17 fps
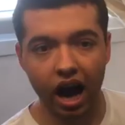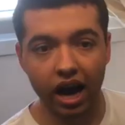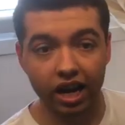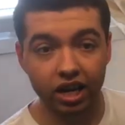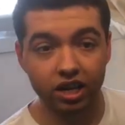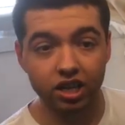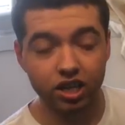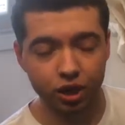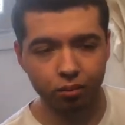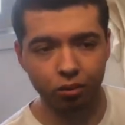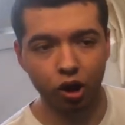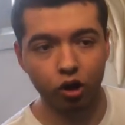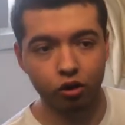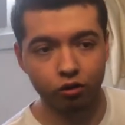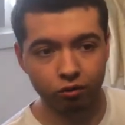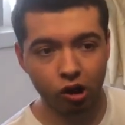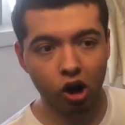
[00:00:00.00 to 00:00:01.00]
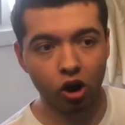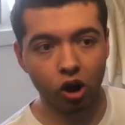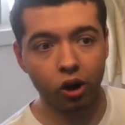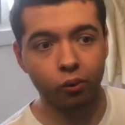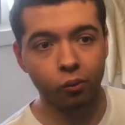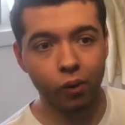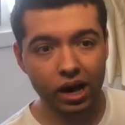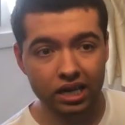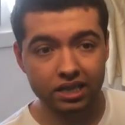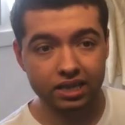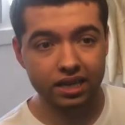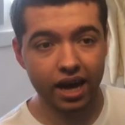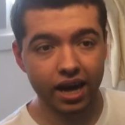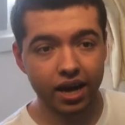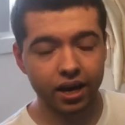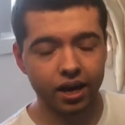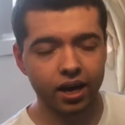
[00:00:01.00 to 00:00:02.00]
couldn't upload a vlog on
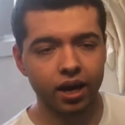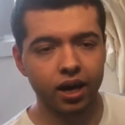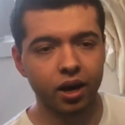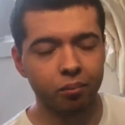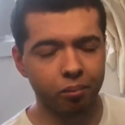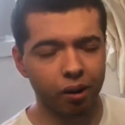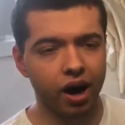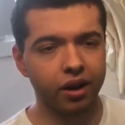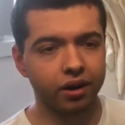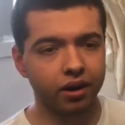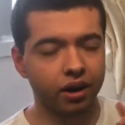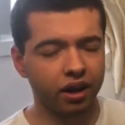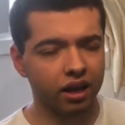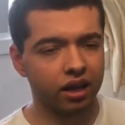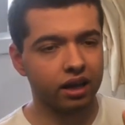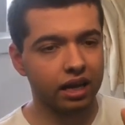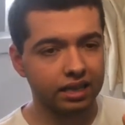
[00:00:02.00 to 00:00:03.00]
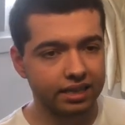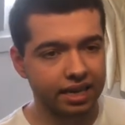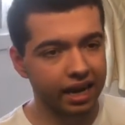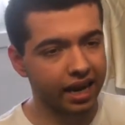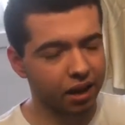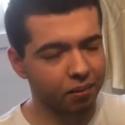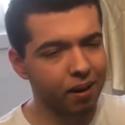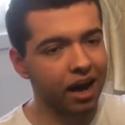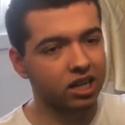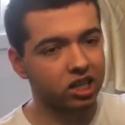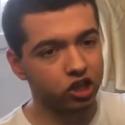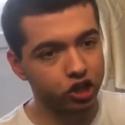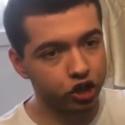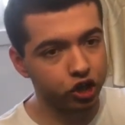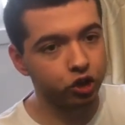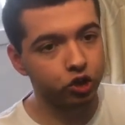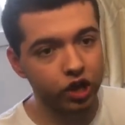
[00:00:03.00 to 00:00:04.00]
Wednesday, but let's take it back to
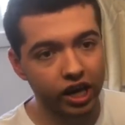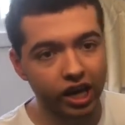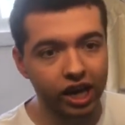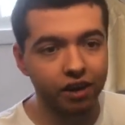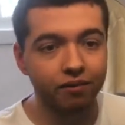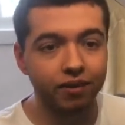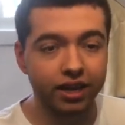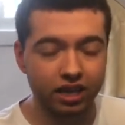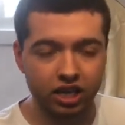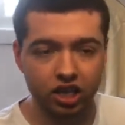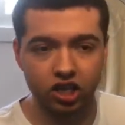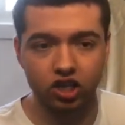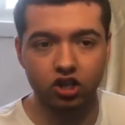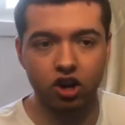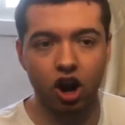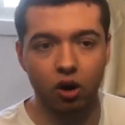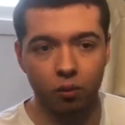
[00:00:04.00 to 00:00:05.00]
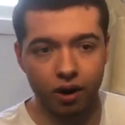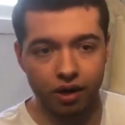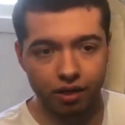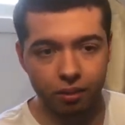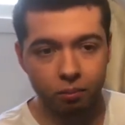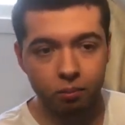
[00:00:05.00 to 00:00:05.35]
Tuesday evening to start with.